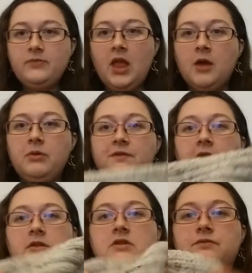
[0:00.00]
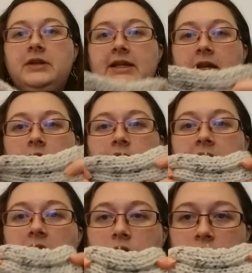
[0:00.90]
And we found this really
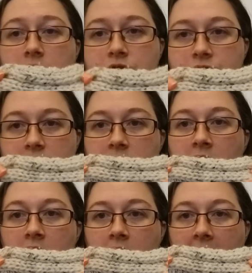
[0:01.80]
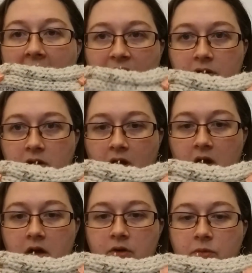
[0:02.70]
lovely neutral Aran
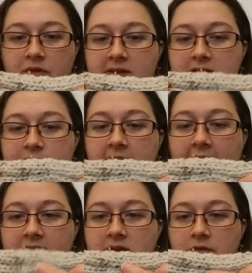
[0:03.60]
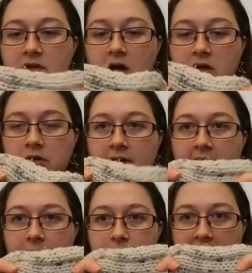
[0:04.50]
yarn with these flecks of darker
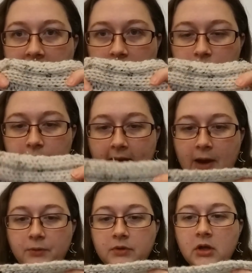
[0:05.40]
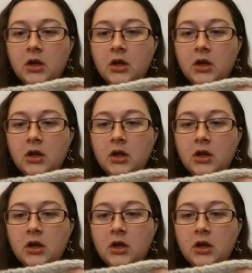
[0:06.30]
grey and black and brown.